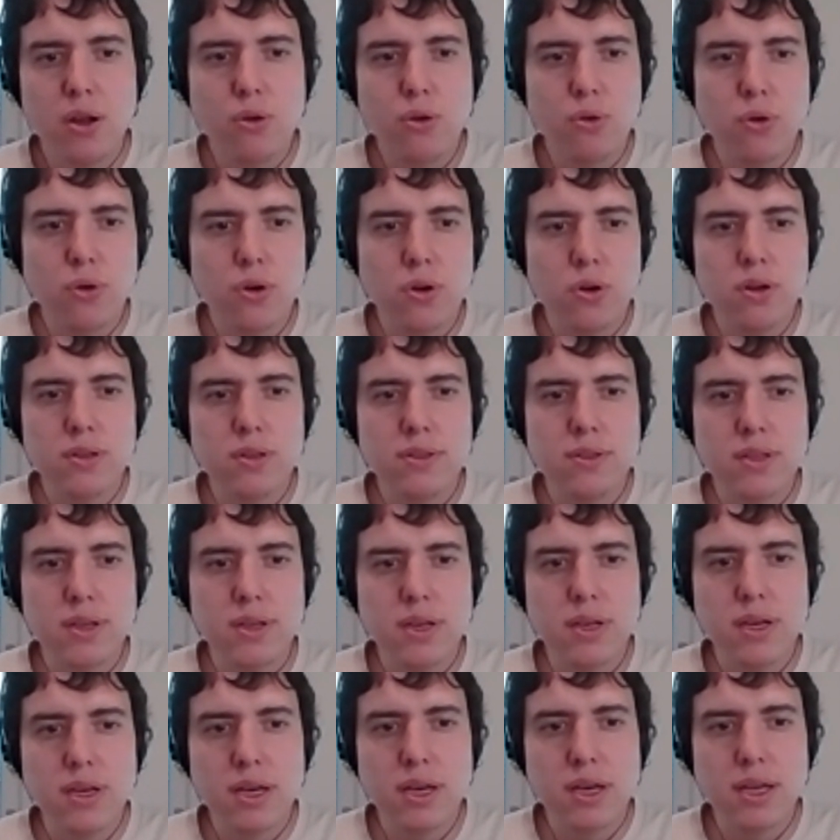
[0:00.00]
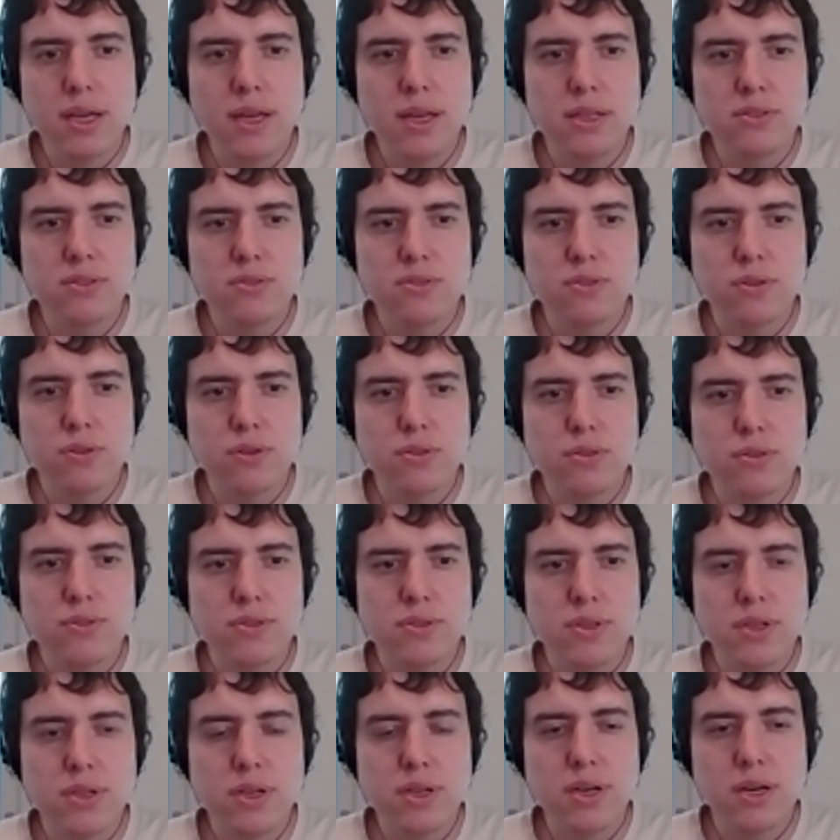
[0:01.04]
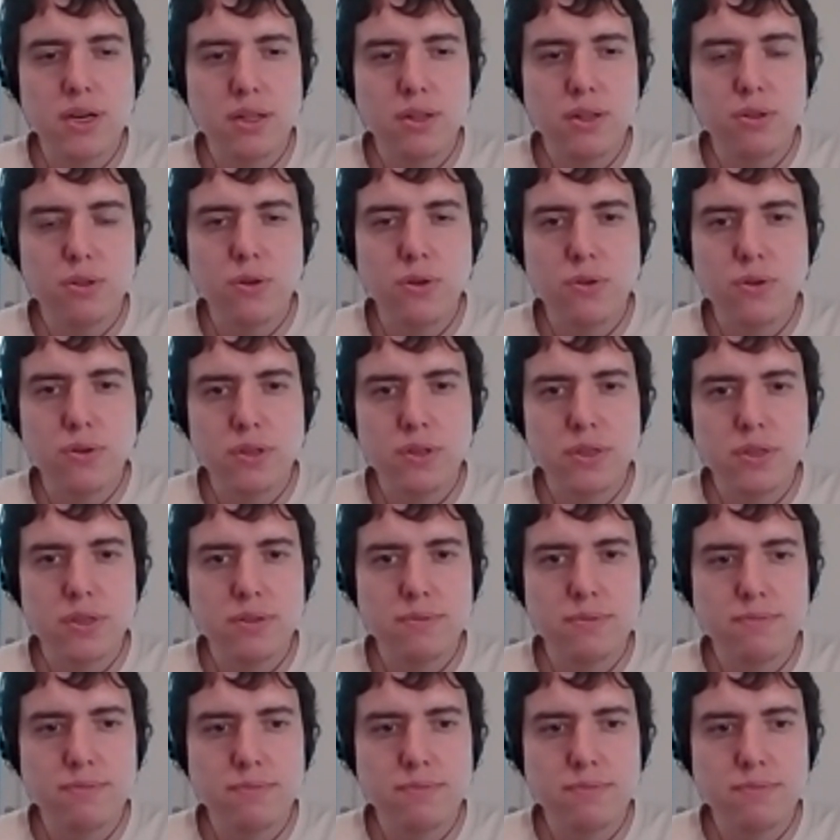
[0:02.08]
corn has closed lower.